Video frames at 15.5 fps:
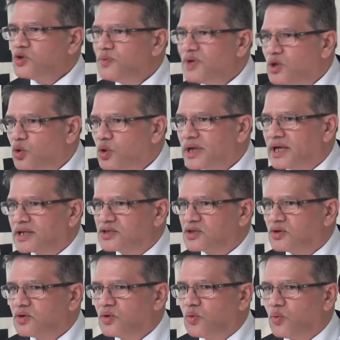do we look at?
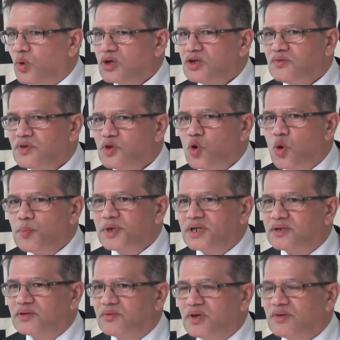What do we
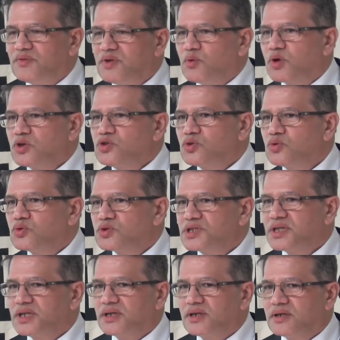open when we want to
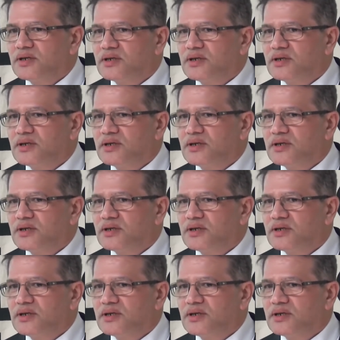see?